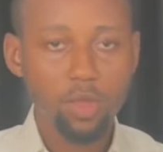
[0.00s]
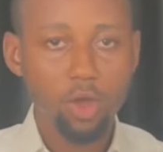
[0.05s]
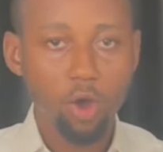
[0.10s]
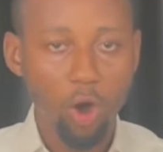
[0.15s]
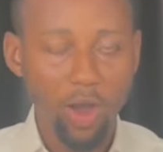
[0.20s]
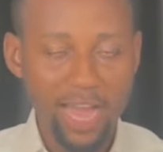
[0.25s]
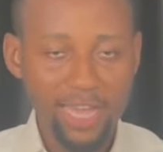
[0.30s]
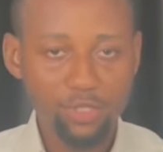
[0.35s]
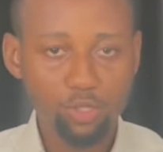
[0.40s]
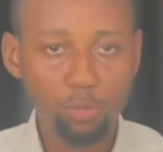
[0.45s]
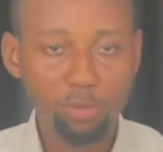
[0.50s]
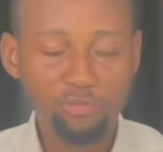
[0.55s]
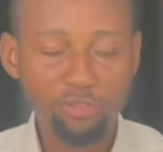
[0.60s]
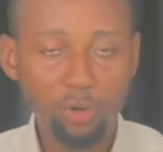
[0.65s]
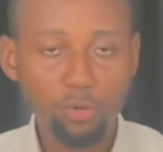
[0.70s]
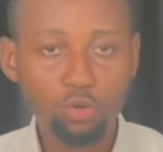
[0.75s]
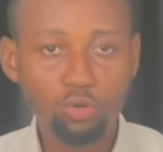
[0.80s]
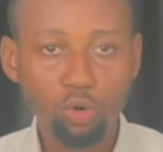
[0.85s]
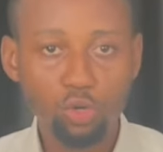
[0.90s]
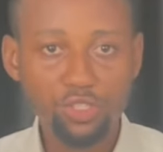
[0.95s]
Alright, so before
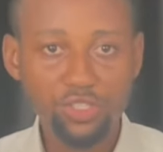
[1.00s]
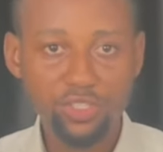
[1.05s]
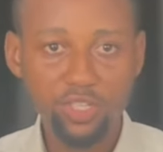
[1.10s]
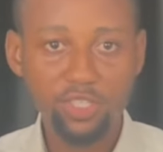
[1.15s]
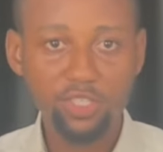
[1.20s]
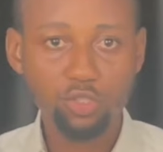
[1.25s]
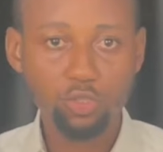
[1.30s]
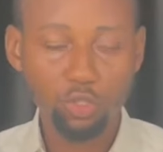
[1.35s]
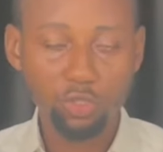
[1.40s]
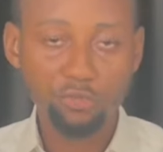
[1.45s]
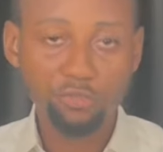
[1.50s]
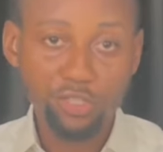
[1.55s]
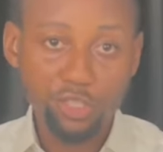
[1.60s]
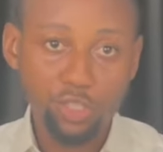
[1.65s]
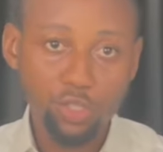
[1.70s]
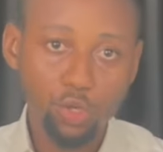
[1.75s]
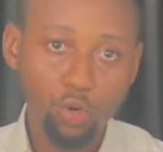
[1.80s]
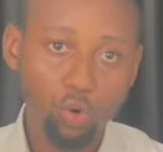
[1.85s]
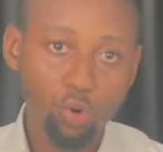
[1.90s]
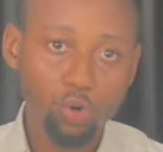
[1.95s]
we go straight into the
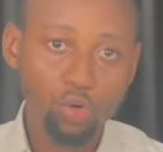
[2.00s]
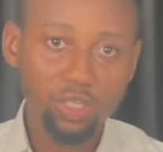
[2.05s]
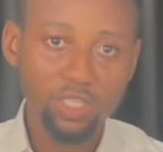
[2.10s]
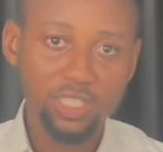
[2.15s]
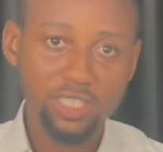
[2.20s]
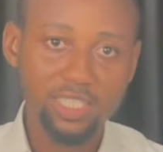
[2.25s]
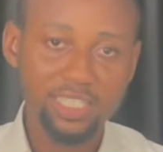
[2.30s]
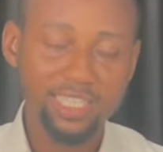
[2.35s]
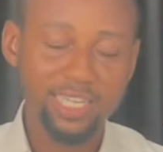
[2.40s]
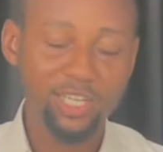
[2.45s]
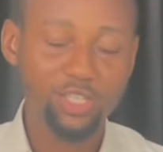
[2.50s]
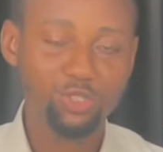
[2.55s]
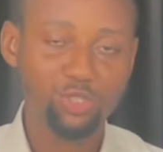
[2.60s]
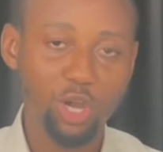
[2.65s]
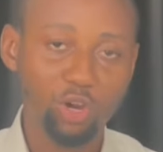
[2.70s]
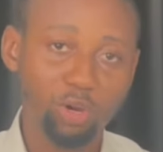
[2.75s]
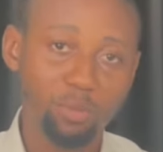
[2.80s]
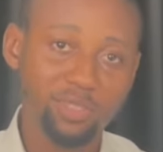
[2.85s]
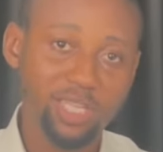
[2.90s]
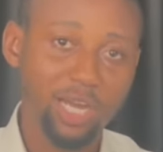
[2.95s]
video, in case you are
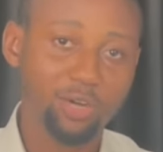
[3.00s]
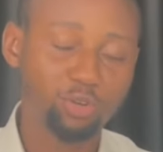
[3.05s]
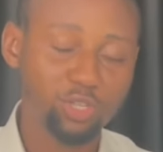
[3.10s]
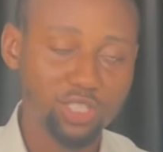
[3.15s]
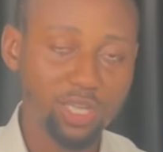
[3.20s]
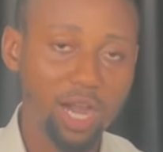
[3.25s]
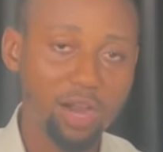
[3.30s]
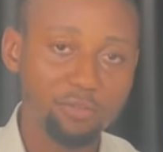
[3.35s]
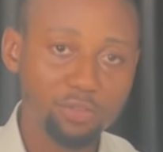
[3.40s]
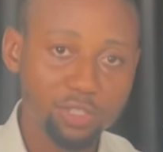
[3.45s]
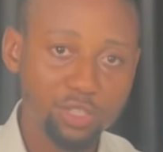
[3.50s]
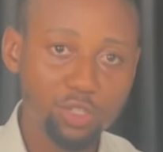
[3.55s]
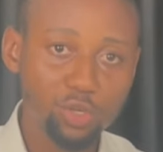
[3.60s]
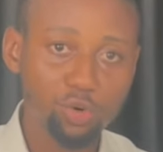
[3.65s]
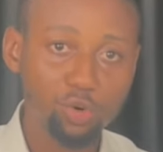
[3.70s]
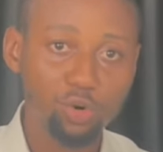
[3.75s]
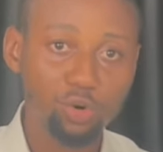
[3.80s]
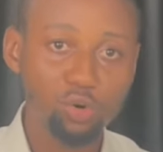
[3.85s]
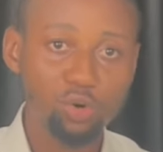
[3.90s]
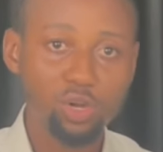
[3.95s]
coming across our
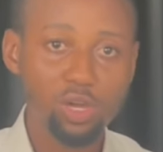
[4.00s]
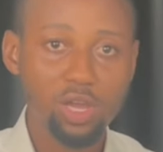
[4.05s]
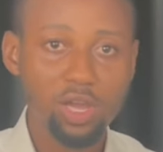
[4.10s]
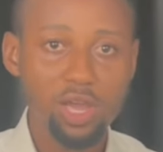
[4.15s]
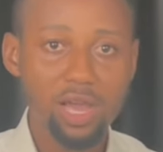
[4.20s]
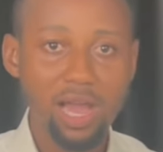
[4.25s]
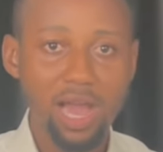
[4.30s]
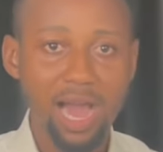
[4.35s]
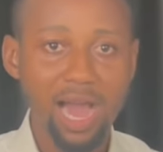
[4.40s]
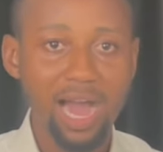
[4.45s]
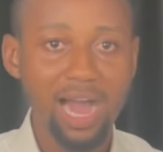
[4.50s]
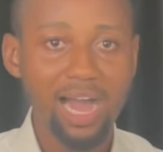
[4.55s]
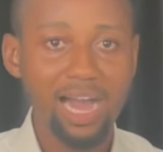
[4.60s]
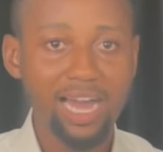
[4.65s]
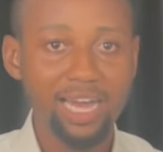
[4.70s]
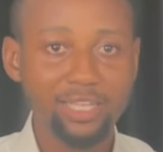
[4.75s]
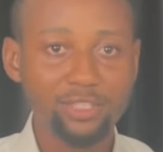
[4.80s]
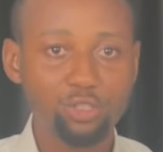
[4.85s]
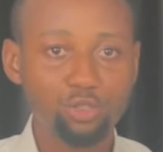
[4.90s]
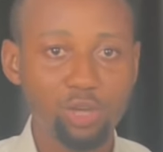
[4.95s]
video
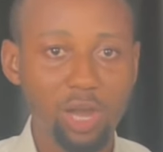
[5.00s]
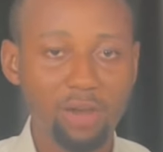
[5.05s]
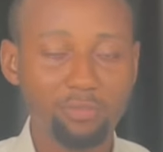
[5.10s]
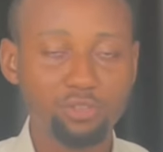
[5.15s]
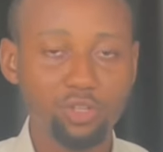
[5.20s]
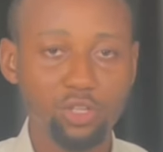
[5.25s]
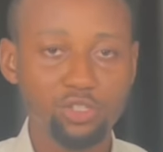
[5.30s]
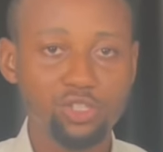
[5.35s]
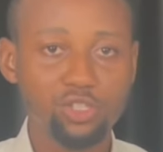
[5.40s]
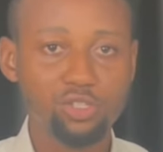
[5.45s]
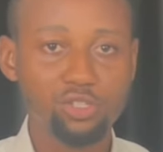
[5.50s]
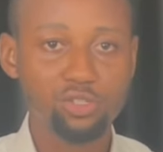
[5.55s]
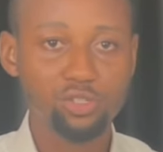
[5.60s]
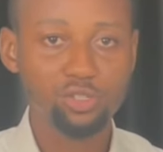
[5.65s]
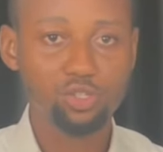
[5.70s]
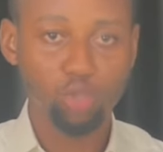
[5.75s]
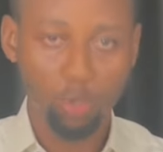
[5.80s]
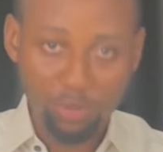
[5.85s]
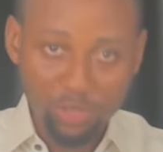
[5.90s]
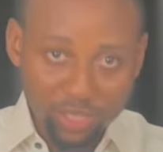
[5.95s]
and you have not
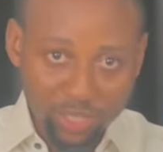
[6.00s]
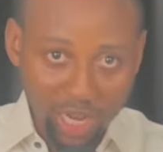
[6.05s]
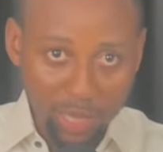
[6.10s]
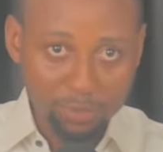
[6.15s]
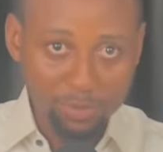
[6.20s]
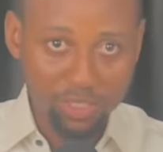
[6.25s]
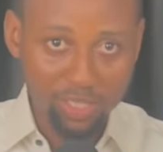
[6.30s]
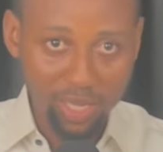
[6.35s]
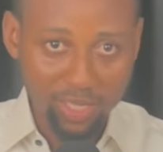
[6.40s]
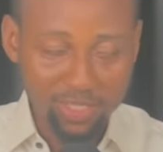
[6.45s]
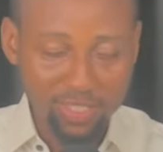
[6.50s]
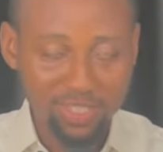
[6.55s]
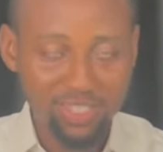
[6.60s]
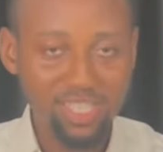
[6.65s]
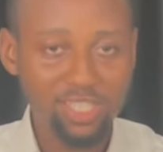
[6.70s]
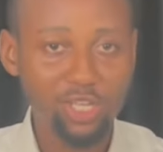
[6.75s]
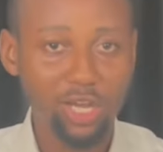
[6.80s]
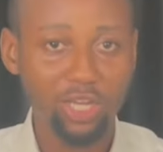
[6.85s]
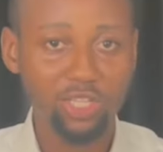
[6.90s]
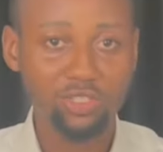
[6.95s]
subscribed yet, this
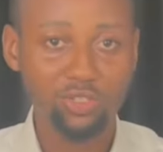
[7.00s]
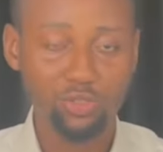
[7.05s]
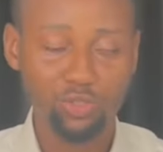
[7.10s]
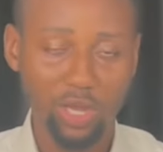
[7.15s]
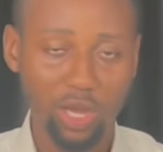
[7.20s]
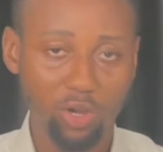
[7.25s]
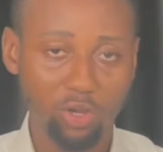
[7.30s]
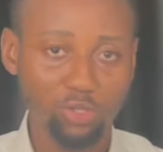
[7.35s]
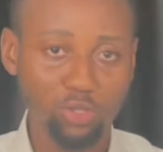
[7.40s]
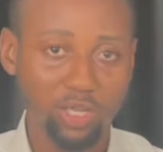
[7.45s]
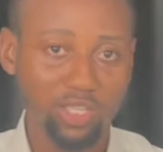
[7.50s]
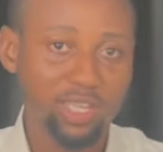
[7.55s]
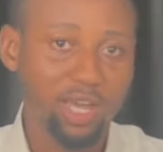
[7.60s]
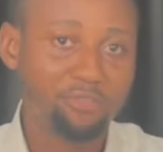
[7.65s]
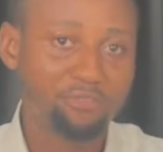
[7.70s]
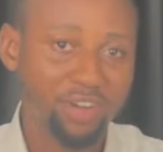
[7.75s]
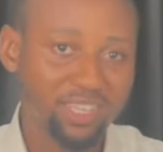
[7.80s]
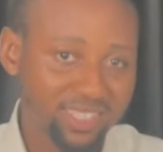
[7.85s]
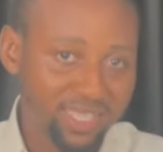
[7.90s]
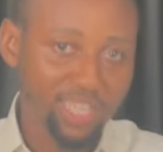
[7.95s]
is also another
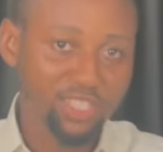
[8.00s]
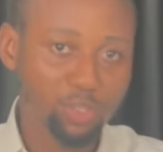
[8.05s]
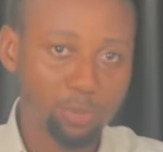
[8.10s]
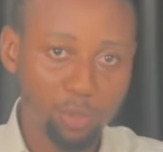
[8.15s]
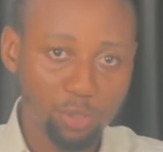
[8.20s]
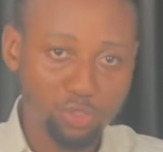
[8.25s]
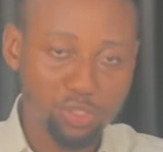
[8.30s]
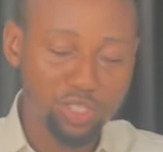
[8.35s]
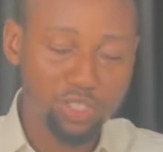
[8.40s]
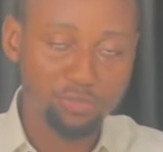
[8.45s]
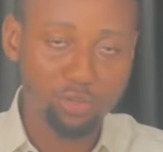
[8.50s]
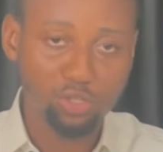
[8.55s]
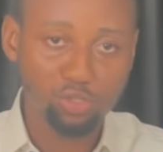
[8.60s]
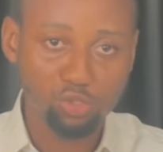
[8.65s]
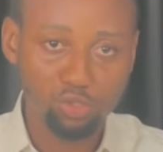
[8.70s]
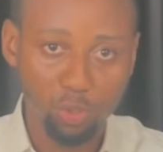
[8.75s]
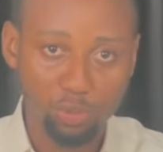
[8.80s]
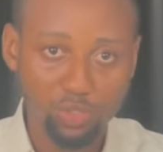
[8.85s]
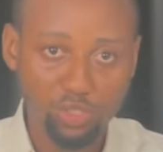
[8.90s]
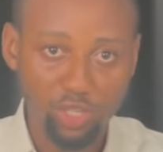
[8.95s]
fantastic opportunity for you to
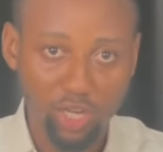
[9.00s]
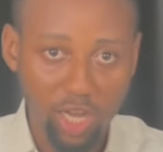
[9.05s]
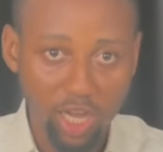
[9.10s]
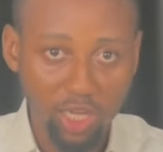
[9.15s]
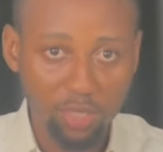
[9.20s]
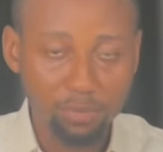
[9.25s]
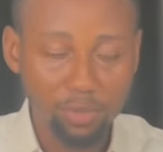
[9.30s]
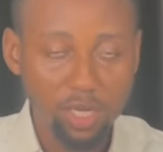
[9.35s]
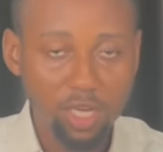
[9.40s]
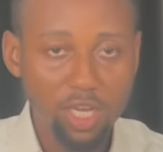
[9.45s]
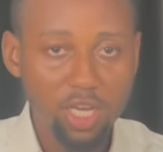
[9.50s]
subscribe,